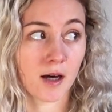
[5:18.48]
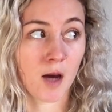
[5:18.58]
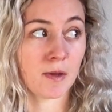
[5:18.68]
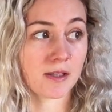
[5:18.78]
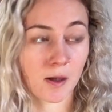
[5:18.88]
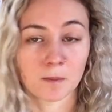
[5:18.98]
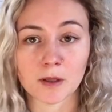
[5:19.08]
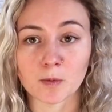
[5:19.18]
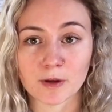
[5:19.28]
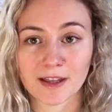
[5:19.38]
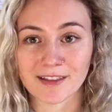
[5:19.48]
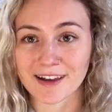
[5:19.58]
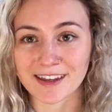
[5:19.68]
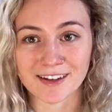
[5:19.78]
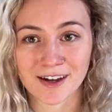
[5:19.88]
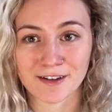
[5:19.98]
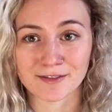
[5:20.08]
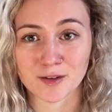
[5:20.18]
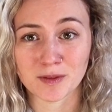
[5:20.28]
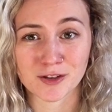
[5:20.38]
I mean, some people get lucky
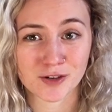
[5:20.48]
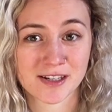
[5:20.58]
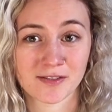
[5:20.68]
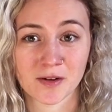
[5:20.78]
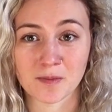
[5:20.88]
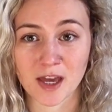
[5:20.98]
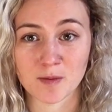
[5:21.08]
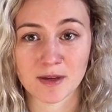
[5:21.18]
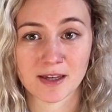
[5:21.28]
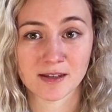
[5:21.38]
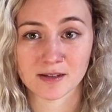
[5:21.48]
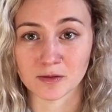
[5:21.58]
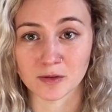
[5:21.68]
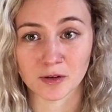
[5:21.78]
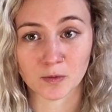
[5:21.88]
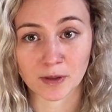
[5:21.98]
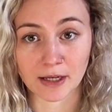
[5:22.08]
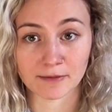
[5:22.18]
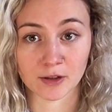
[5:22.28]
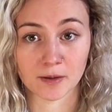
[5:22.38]
enough to be trust fund babies or
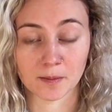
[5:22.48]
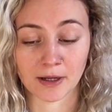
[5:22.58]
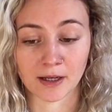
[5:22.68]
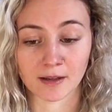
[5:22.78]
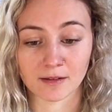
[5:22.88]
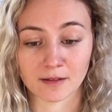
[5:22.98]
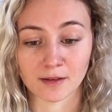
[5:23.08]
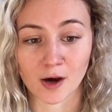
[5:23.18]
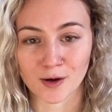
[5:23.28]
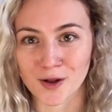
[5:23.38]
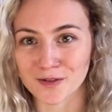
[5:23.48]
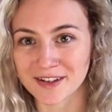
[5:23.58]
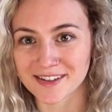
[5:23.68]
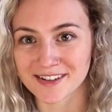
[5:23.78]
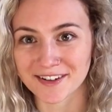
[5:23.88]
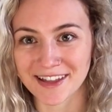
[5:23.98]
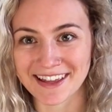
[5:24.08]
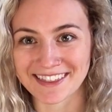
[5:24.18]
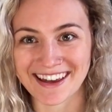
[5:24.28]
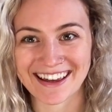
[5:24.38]
whatever, but not all of us are
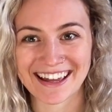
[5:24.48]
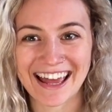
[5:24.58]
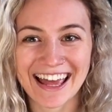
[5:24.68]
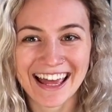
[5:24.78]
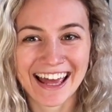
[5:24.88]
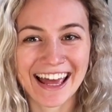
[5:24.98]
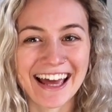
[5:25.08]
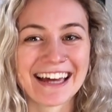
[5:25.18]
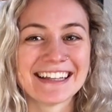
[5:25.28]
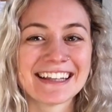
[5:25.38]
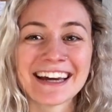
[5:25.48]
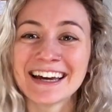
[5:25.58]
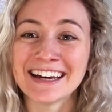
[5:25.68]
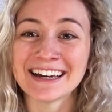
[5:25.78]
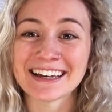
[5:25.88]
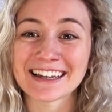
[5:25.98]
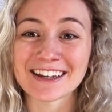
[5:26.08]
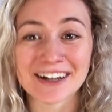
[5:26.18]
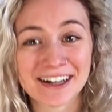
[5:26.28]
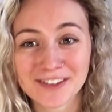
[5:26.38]
like that. And
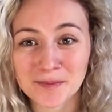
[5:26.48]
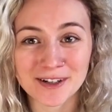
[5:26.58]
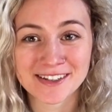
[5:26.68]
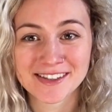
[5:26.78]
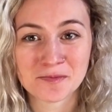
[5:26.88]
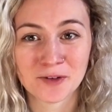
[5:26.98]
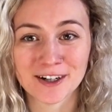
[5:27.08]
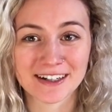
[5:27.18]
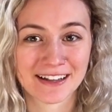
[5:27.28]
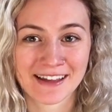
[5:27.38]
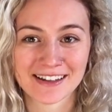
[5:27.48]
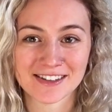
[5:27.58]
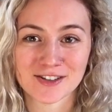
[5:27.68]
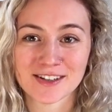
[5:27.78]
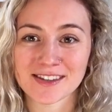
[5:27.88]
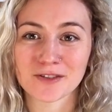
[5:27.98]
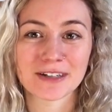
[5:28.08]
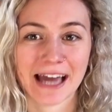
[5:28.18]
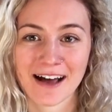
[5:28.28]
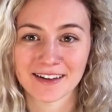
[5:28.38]
you're gonna have to put in some work, and that's just the
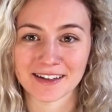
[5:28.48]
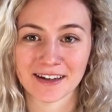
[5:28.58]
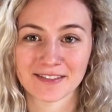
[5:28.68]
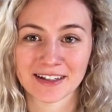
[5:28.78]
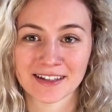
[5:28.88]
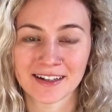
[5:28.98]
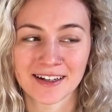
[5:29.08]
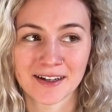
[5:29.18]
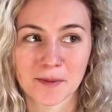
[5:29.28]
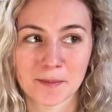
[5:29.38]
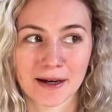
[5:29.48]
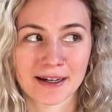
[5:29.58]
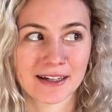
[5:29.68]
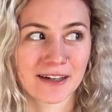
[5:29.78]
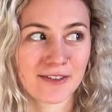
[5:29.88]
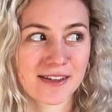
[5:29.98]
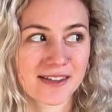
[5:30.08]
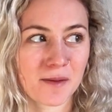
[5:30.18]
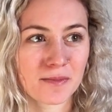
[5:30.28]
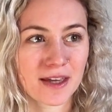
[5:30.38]
reality of it. But if it's
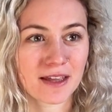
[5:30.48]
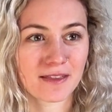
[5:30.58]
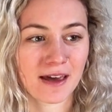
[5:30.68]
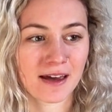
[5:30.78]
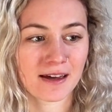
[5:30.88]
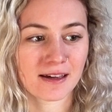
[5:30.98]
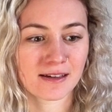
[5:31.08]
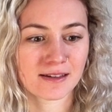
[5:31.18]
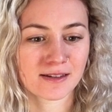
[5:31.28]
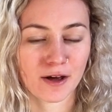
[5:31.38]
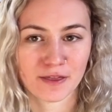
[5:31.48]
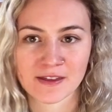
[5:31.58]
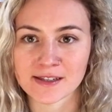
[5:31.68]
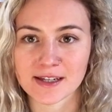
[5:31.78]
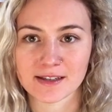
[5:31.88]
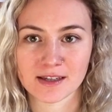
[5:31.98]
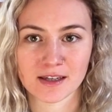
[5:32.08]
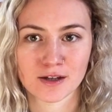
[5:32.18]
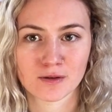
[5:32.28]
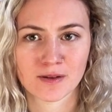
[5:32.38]
something that is authentic to
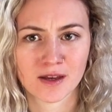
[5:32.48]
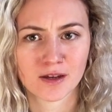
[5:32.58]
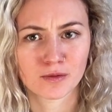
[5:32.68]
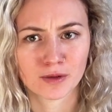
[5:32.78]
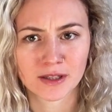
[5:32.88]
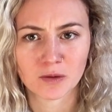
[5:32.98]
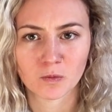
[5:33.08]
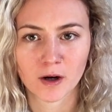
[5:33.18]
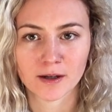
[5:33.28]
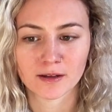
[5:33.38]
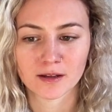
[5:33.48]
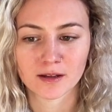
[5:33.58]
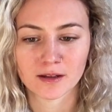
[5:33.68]
you and that you really want,